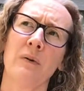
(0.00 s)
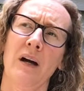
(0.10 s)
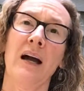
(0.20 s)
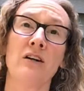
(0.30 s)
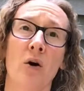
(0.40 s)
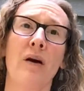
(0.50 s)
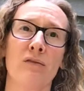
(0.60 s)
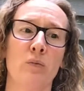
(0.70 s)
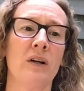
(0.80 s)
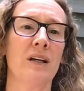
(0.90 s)
I know
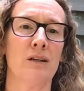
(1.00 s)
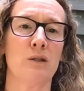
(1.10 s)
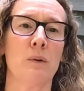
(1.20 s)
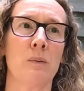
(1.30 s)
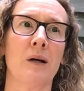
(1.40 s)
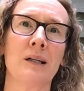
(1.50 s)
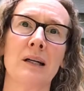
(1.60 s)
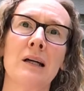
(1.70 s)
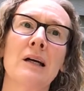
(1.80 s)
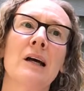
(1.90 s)
everyone here has been
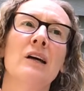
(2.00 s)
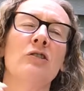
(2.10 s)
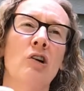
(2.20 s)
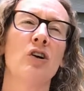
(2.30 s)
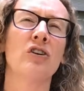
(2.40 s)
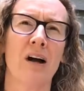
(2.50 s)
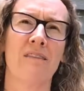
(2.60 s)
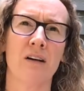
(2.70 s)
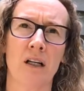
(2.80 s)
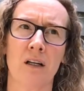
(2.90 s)
pregnant. You're
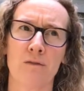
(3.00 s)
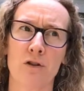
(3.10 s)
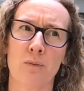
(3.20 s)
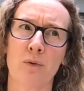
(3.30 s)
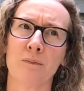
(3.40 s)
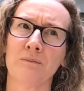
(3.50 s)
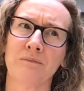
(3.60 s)
not very comfortable.